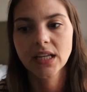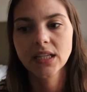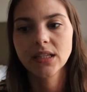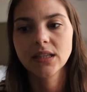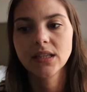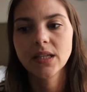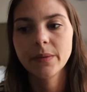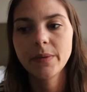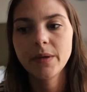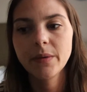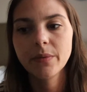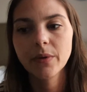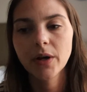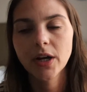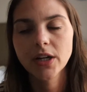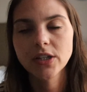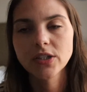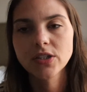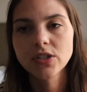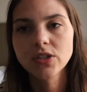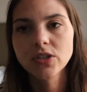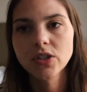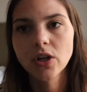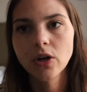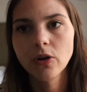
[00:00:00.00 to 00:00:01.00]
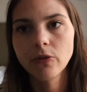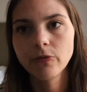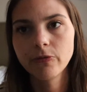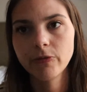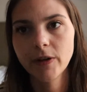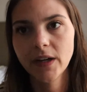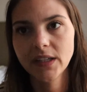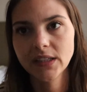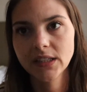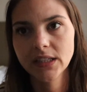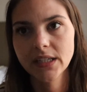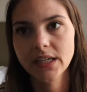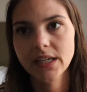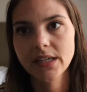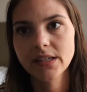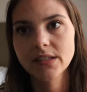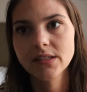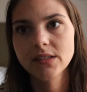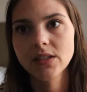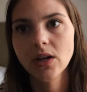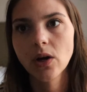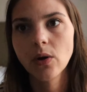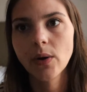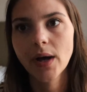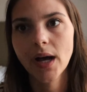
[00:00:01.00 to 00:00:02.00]
the people are so friendly,
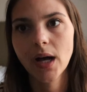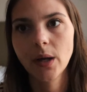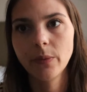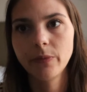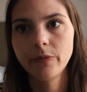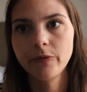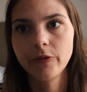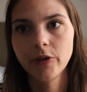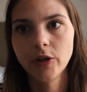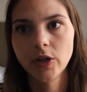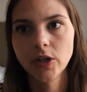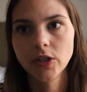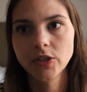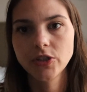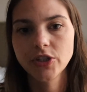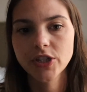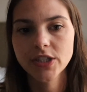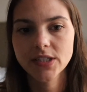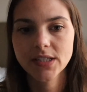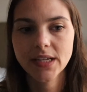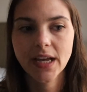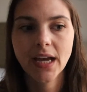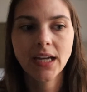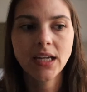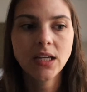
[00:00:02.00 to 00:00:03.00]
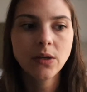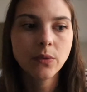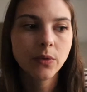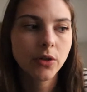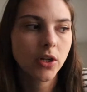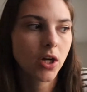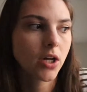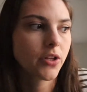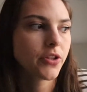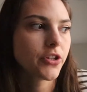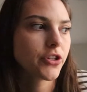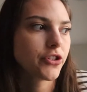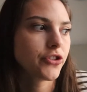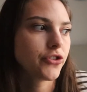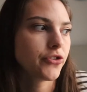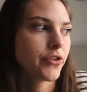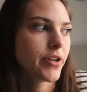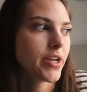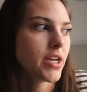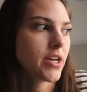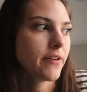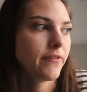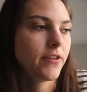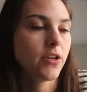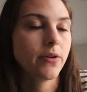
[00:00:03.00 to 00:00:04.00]
so helpful. Just anyone on the
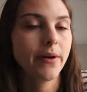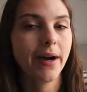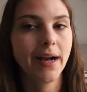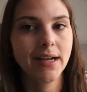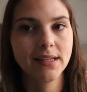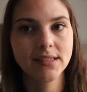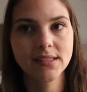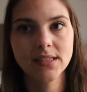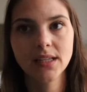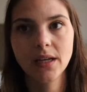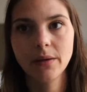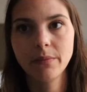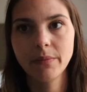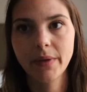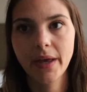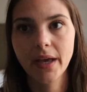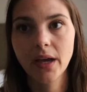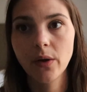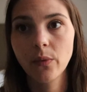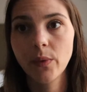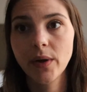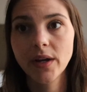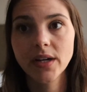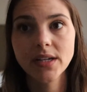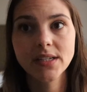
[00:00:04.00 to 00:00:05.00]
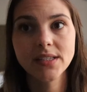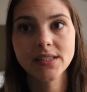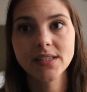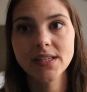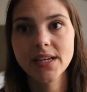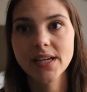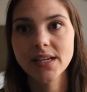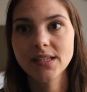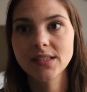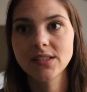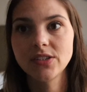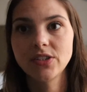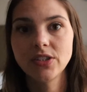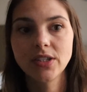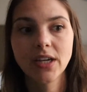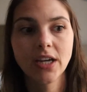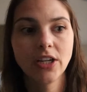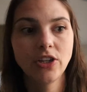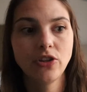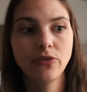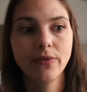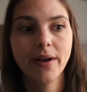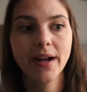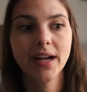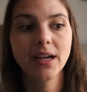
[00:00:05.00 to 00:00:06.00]
street, if you ask them like, where is this?
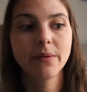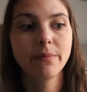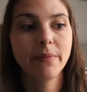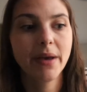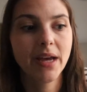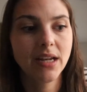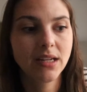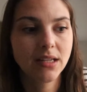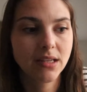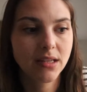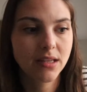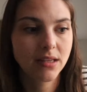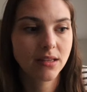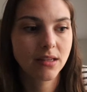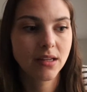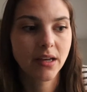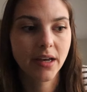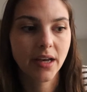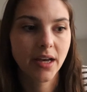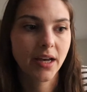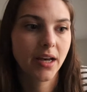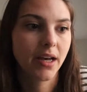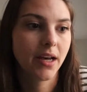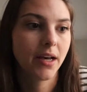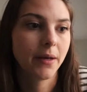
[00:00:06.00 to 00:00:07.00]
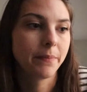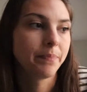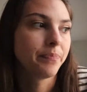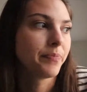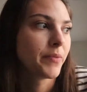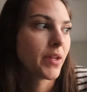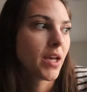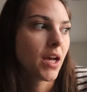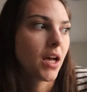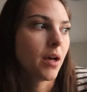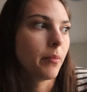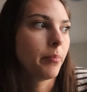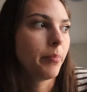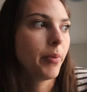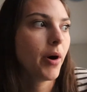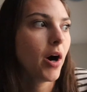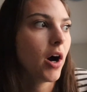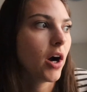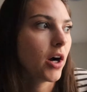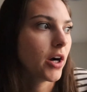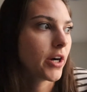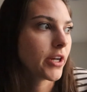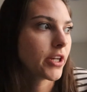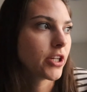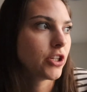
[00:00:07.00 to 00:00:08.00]
Can you recommend a
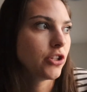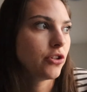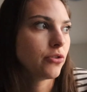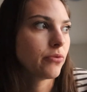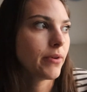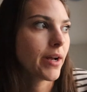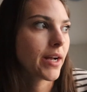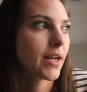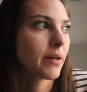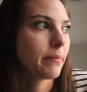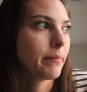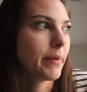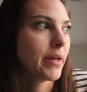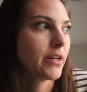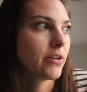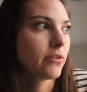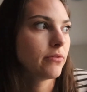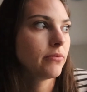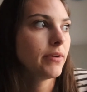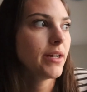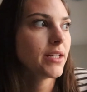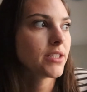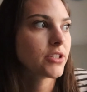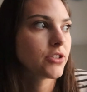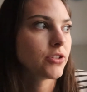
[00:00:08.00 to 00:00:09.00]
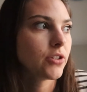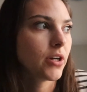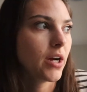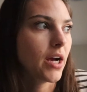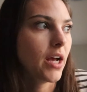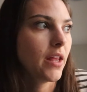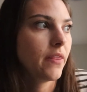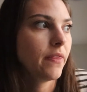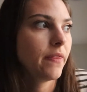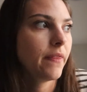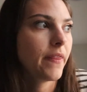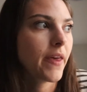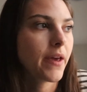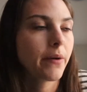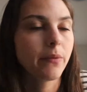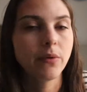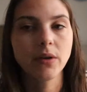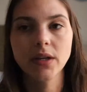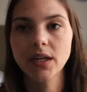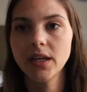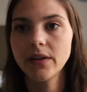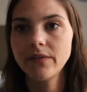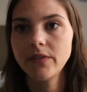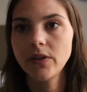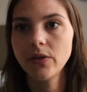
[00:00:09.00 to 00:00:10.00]
bar? Can you recommend a restaurant? They
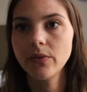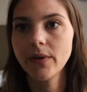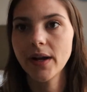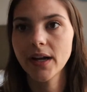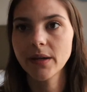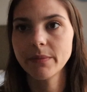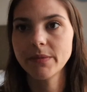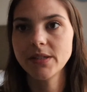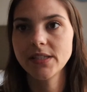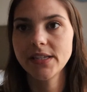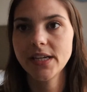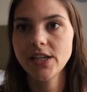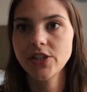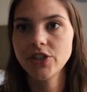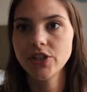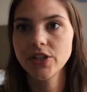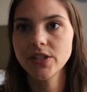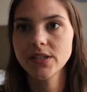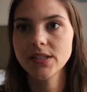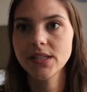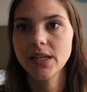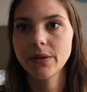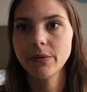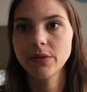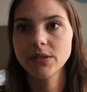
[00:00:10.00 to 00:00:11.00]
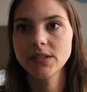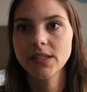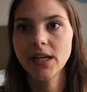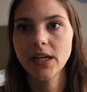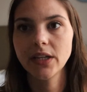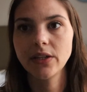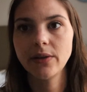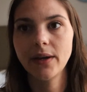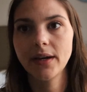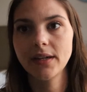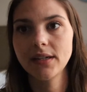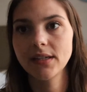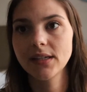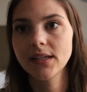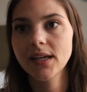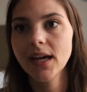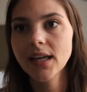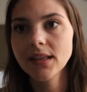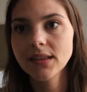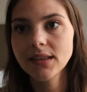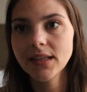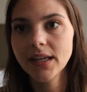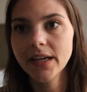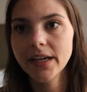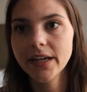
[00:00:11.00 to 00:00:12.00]
will give you recommendations. They will tell you how to
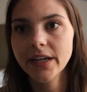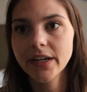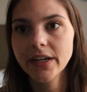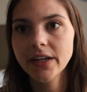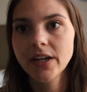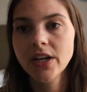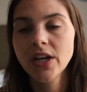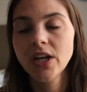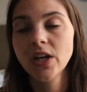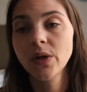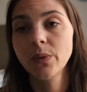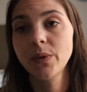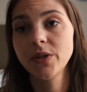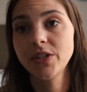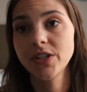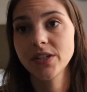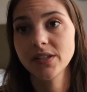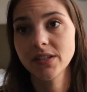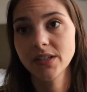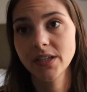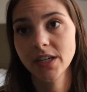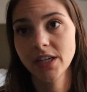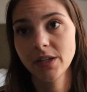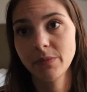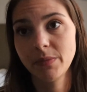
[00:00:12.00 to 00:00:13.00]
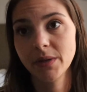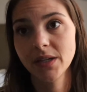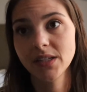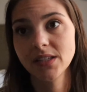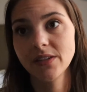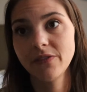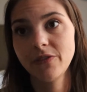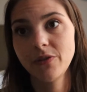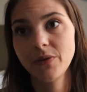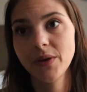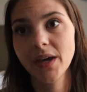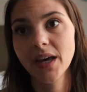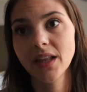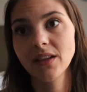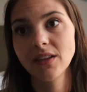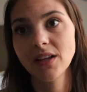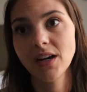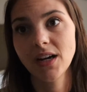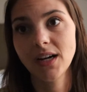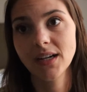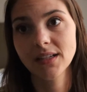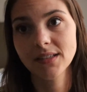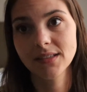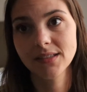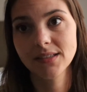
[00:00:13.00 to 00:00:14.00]
get there, which is good, because if you get
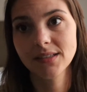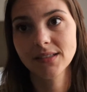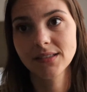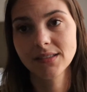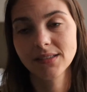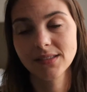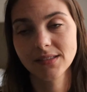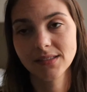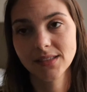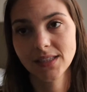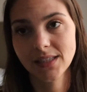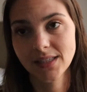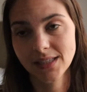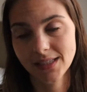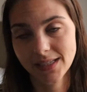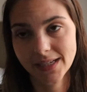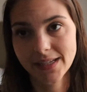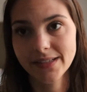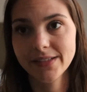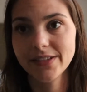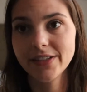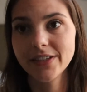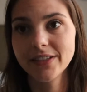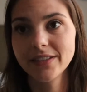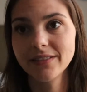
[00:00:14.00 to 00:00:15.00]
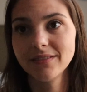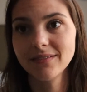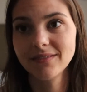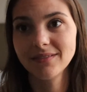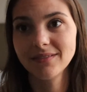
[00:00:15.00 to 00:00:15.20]
lost in the desert,